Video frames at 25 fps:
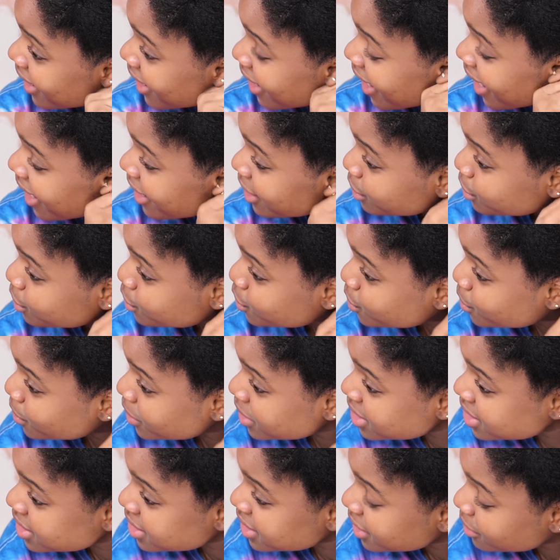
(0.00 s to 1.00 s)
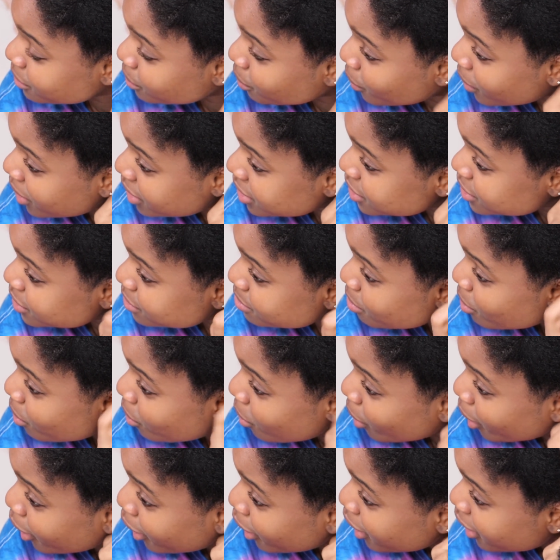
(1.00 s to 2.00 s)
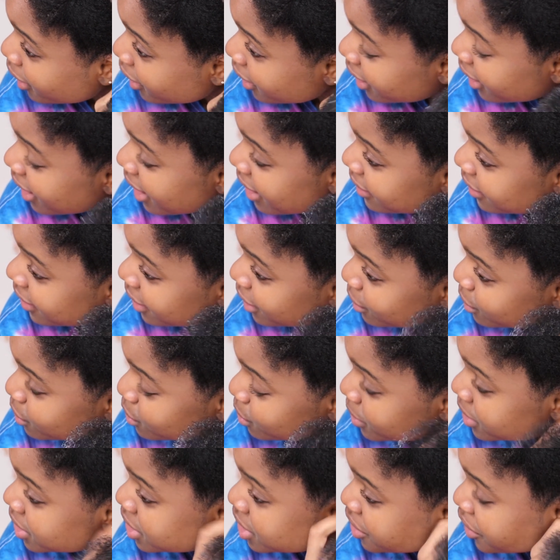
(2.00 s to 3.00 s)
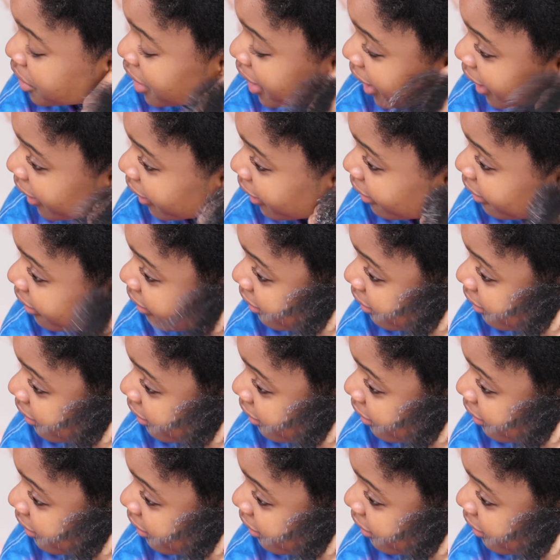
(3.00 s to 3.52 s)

and you twist it once more, and then you twist your hair.